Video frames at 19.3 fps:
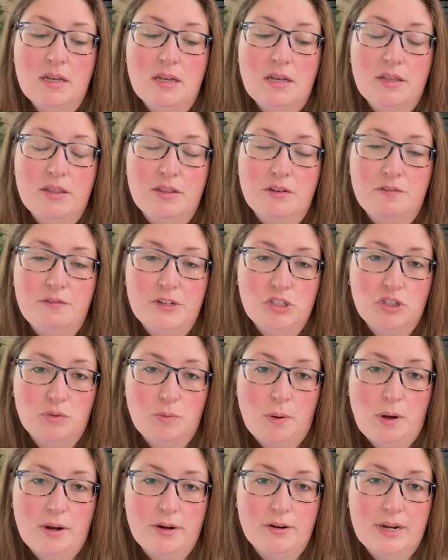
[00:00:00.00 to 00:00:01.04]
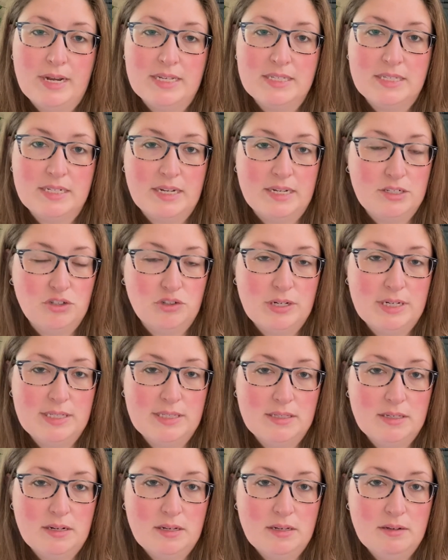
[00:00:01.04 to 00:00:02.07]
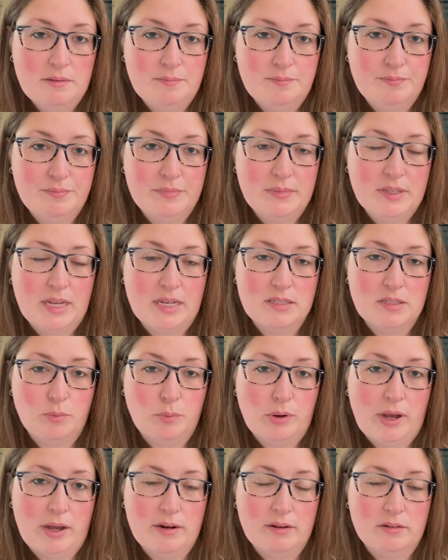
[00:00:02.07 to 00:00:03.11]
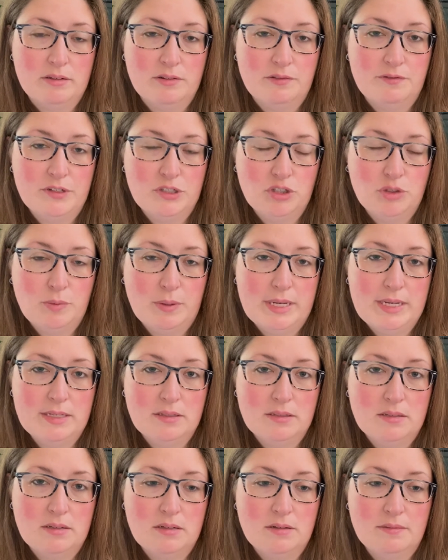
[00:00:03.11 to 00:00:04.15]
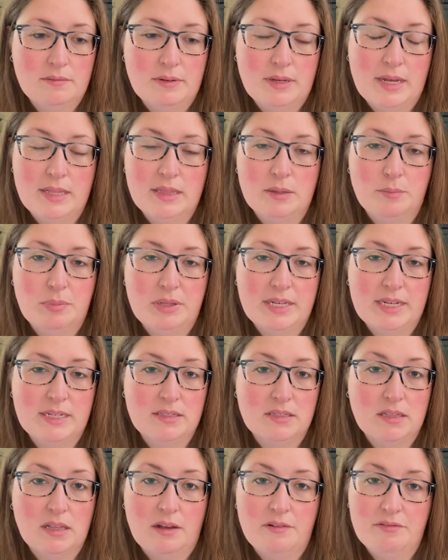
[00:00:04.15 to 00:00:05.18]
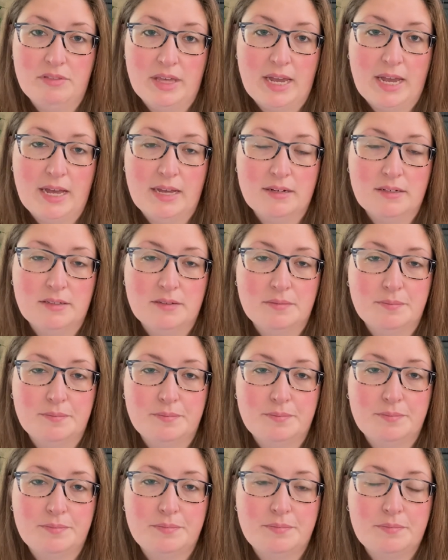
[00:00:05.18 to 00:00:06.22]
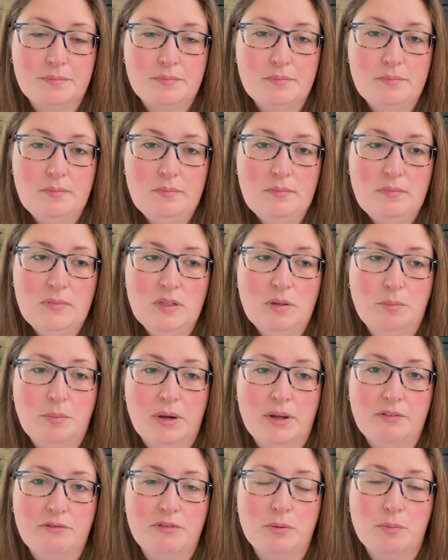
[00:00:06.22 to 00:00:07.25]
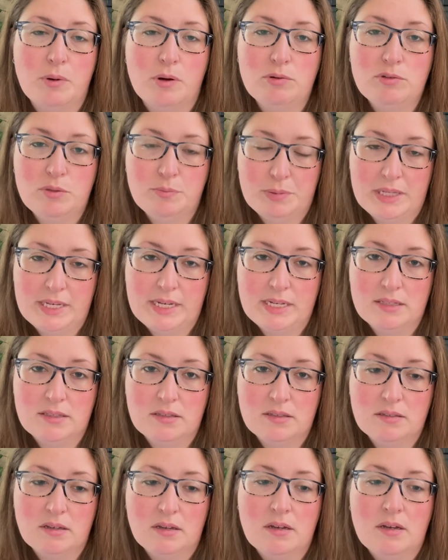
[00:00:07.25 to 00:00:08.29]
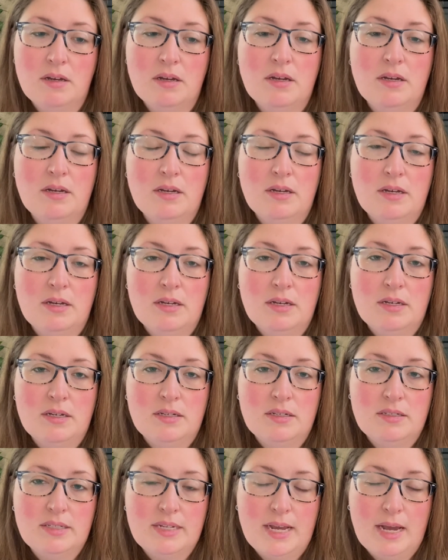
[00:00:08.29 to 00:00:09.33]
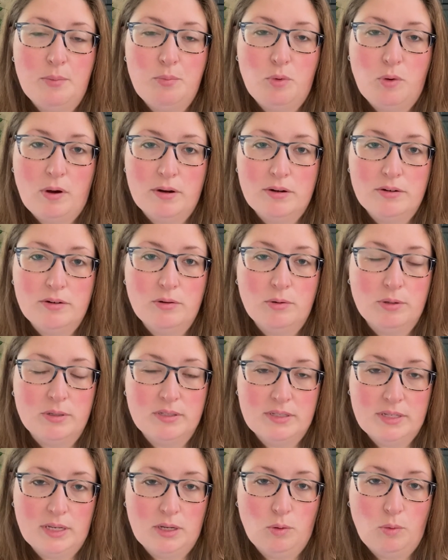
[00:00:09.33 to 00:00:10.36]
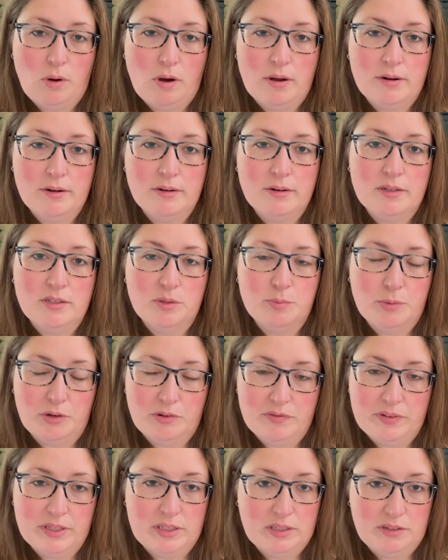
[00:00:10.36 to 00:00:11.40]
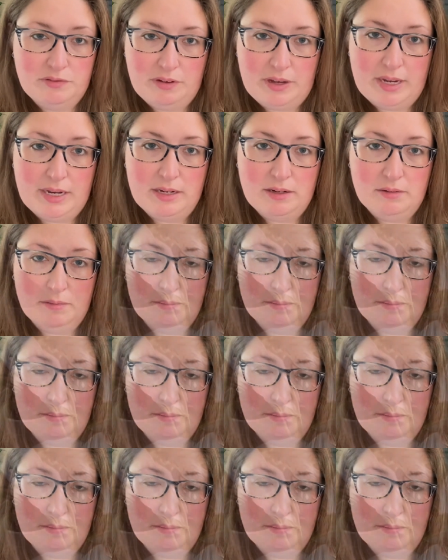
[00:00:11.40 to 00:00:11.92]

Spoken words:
the fish water has nitrates in it as a product of fish waste, and the plants love that. But for most plants, tap water or sink water is perfectly fine.